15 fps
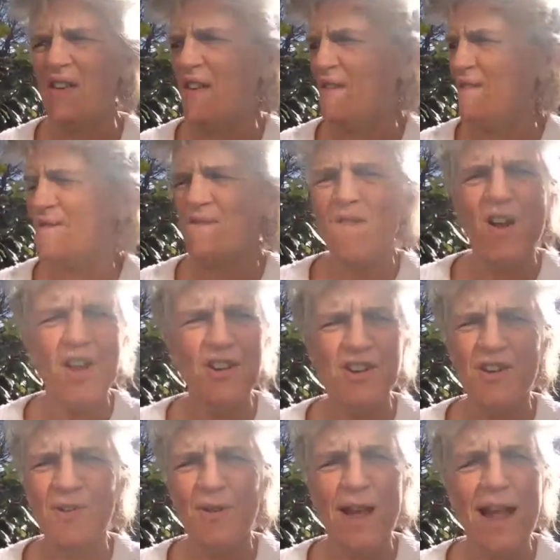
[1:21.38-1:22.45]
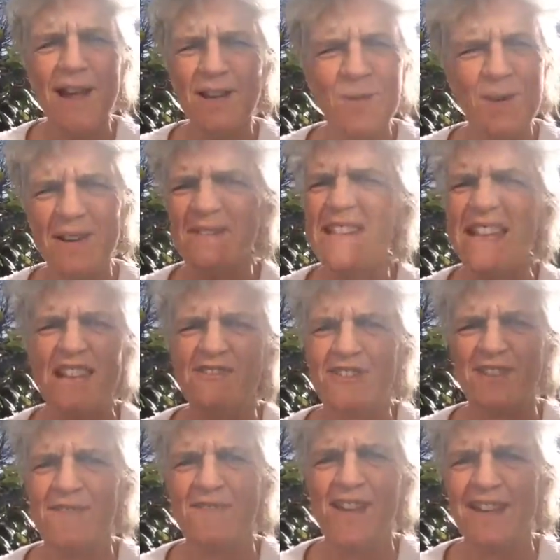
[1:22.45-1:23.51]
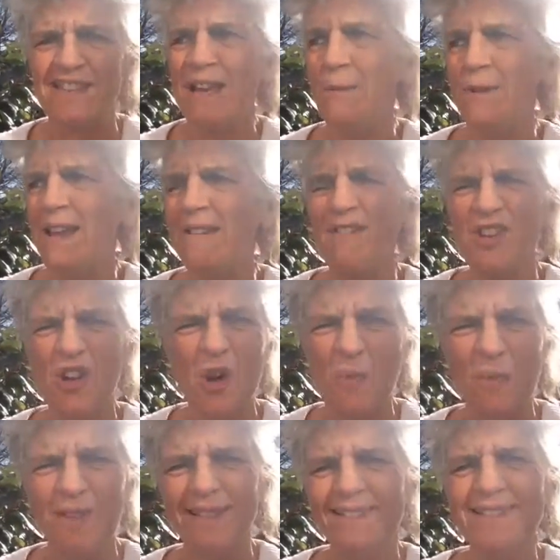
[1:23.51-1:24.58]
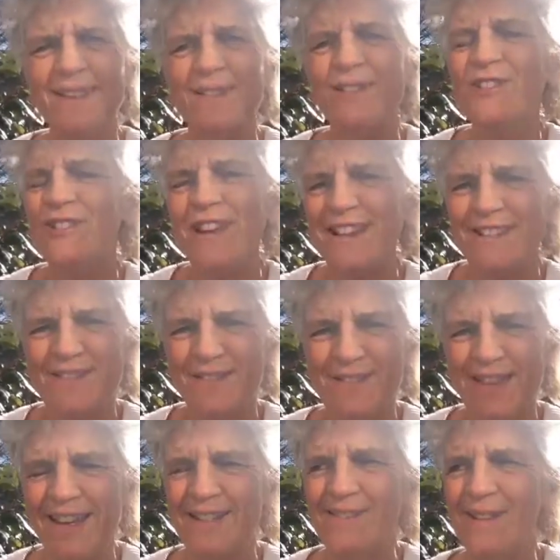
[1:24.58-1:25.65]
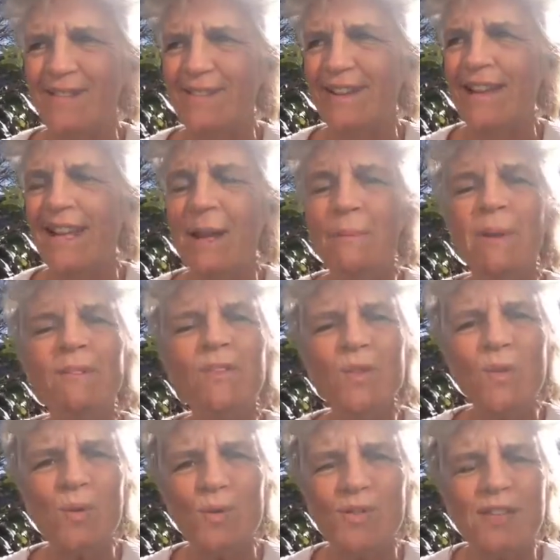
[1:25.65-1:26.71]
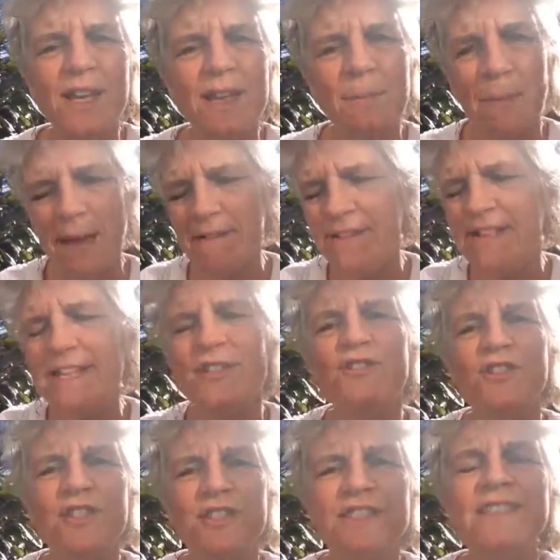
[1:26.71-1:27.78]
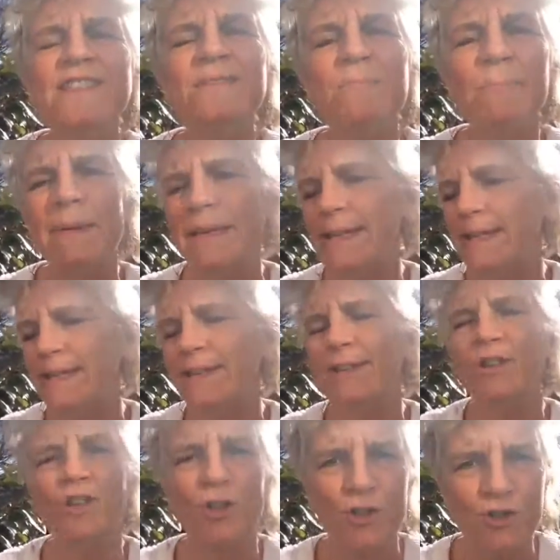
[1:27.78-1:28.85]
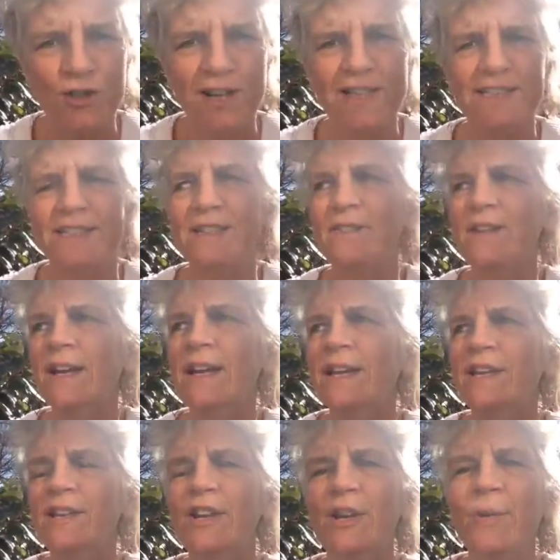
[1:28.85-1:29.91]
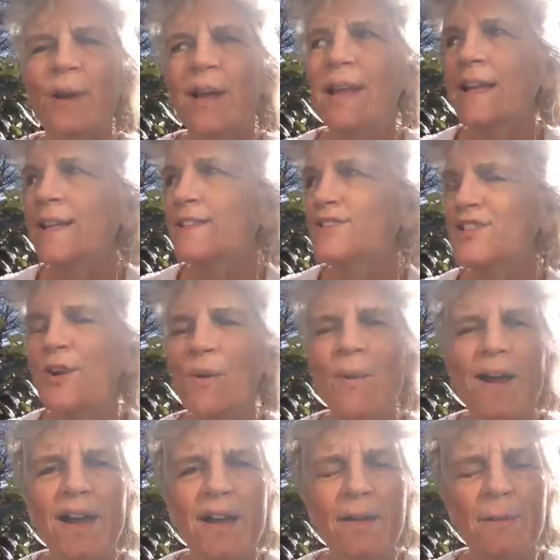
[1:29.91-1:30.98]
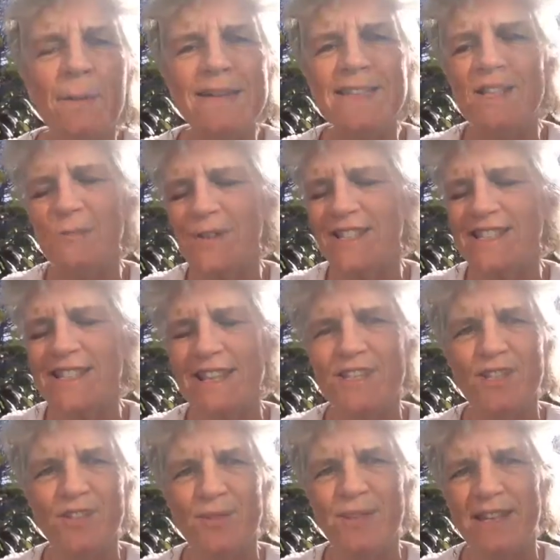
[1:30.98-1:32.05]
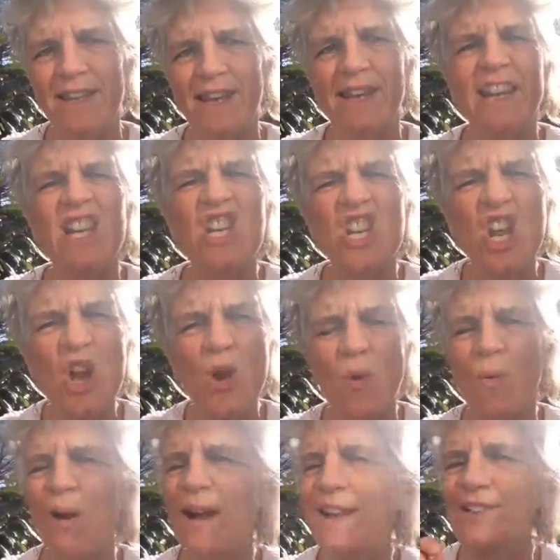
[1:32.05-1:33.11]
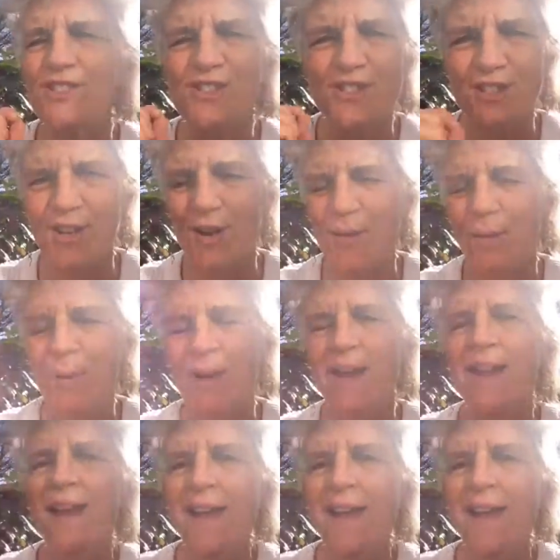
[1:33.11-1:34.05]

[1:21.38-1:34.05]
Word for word: though. You know, I don't want an interesting face. I want to have a normal, you know, attractive face, whatever. But of course, having interesting doesn't mean you're not attractive, you know. So the message I want to say to you here, and I know, I just know,